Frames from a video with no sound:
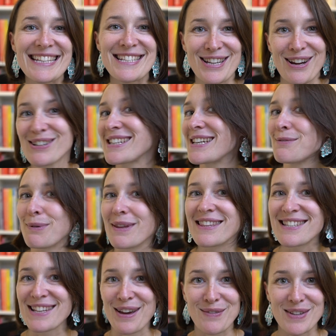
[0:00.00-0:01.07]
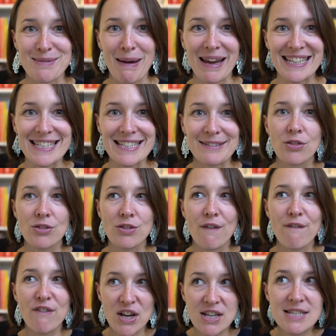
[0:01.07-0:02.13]
started with ServiceM8. The
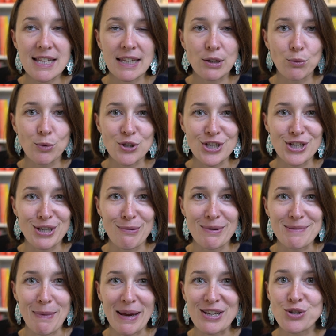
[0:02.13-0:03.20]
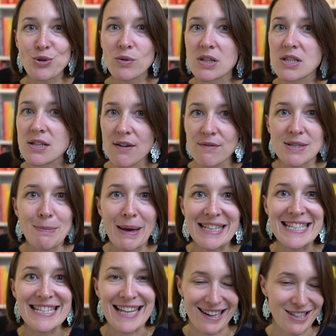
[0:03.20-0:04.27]
first thing you'll want to do is make sure that
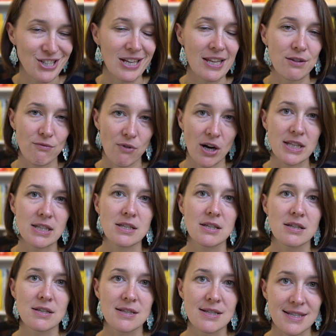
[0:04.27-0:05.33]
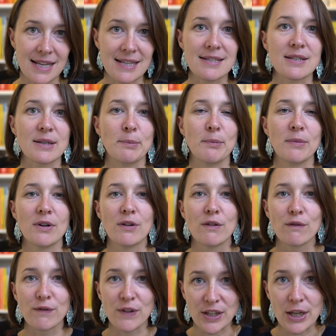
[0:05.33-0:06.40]
ServiceM8 is actually the right system
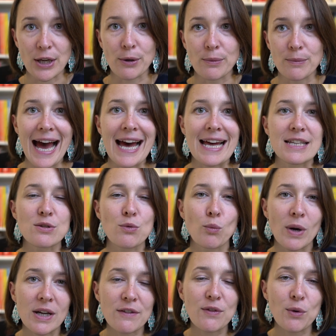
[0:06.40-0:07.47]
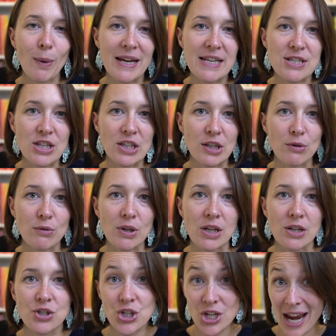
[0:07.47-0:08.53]
for you. And one of the ways that you
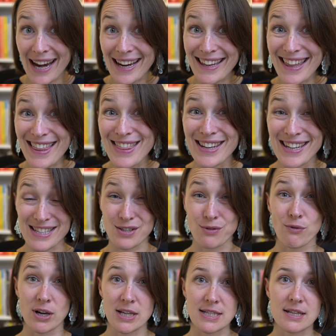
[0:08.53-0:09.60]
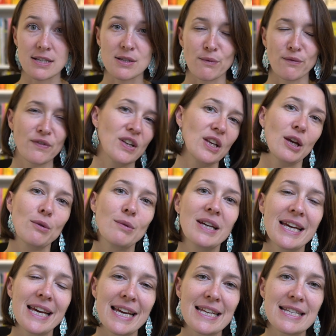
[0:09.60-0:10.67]
can check that it's the right system for you
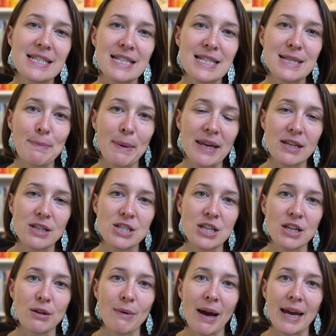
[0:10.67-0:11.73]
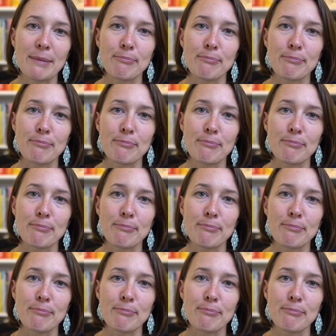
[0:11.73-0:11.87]
is to speak to a